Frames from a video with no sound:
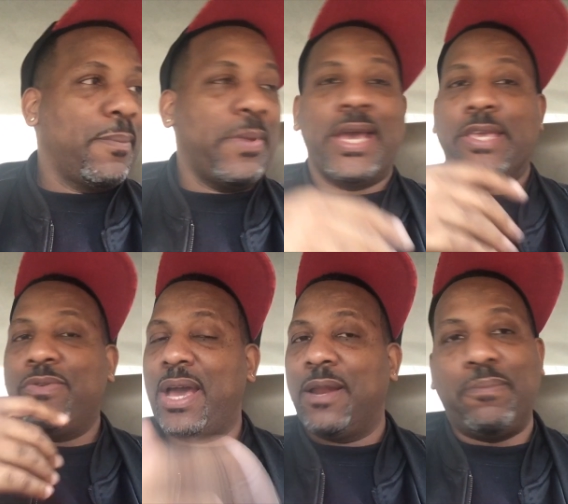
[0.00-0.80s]
Man, you
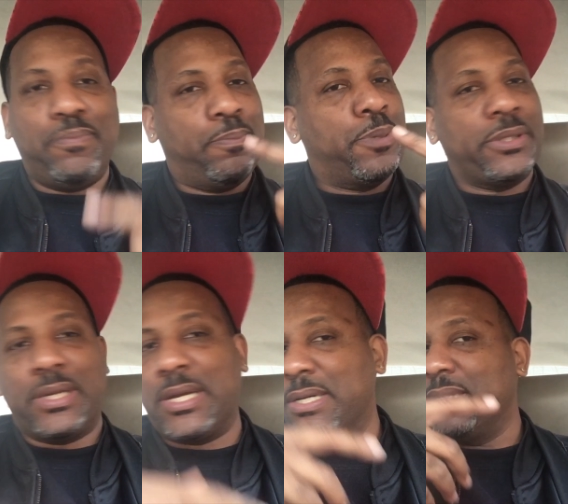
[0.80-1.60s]
gotta put the
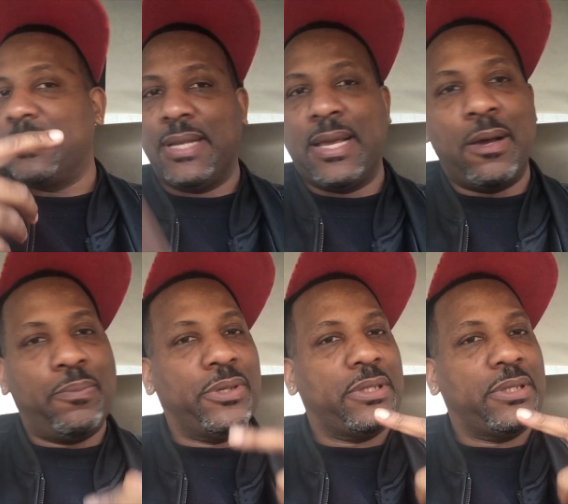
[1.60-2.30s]
content out,